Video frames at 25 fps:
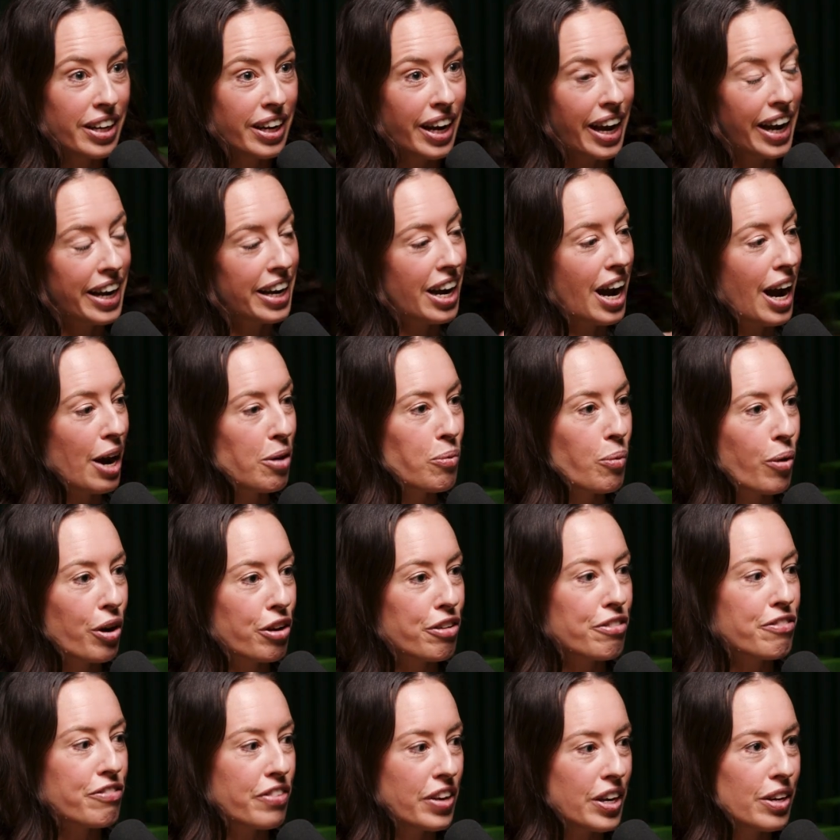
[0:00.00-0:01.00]
And I want to
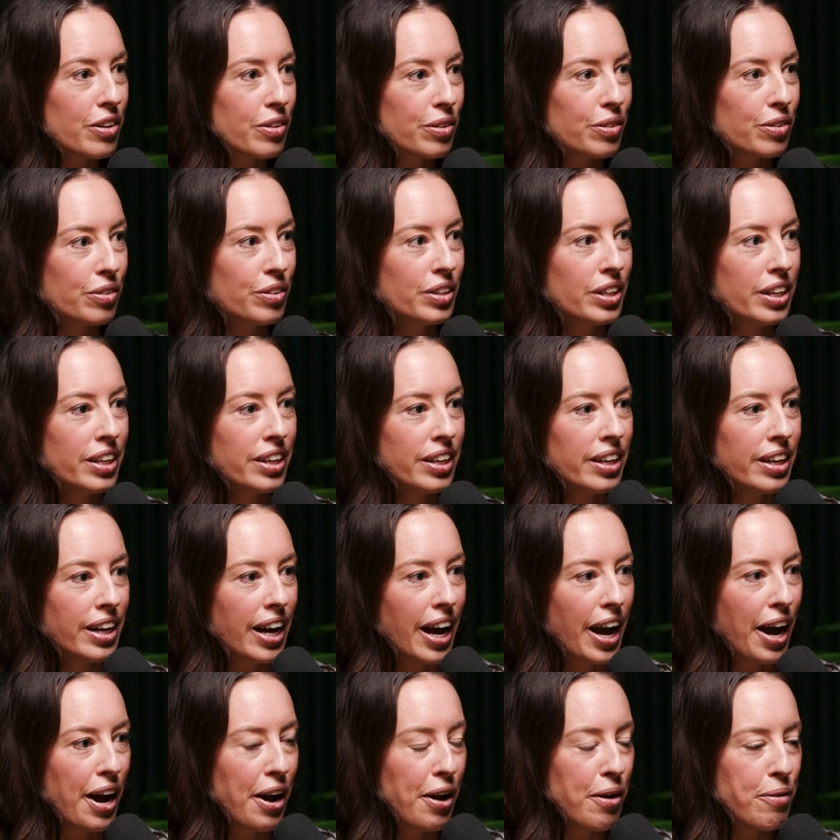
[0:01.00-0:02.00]
feel,
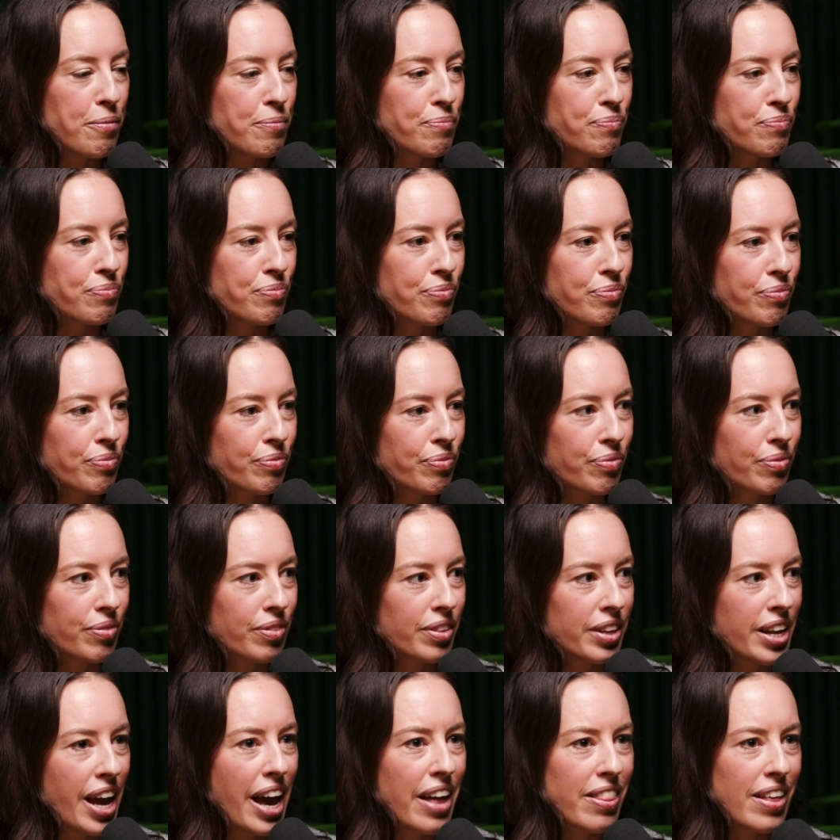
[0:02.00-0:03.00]

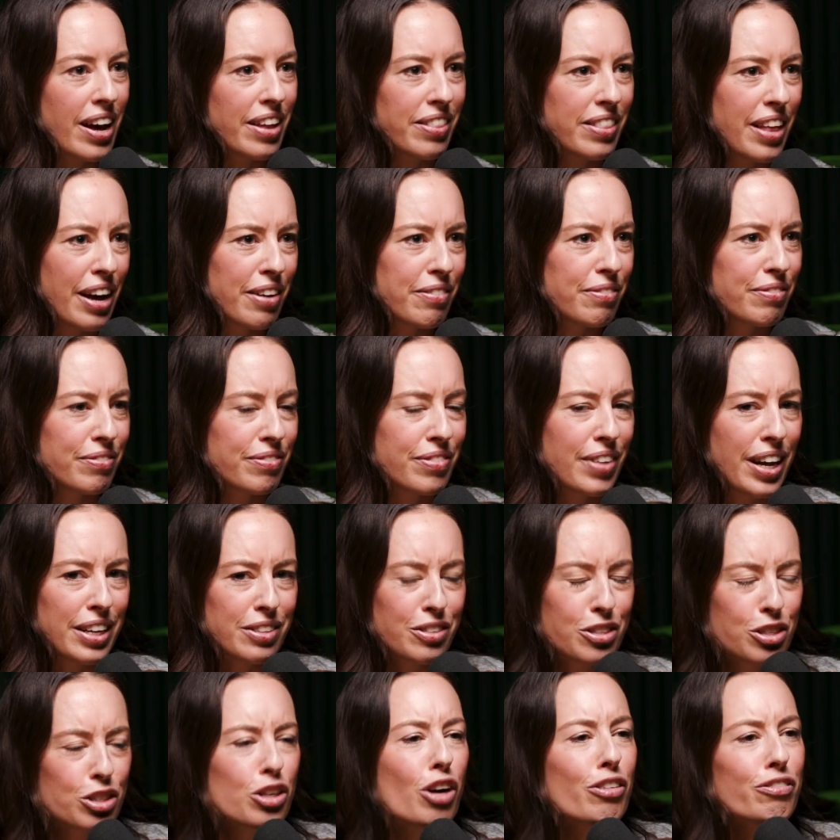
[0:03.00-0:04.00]
that
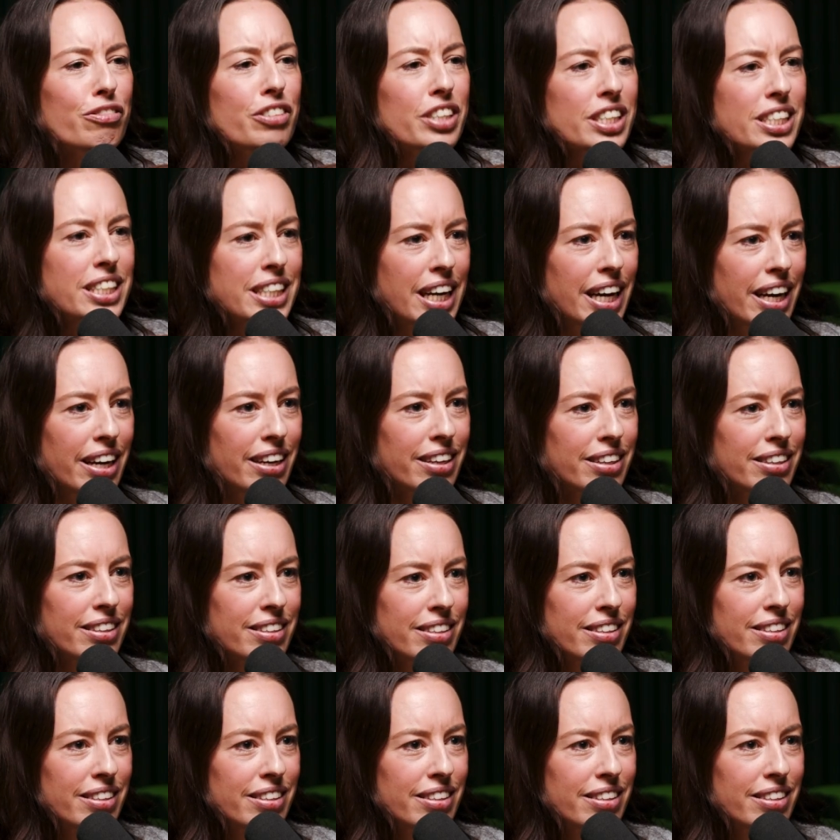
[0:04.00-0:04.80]
sovereignty.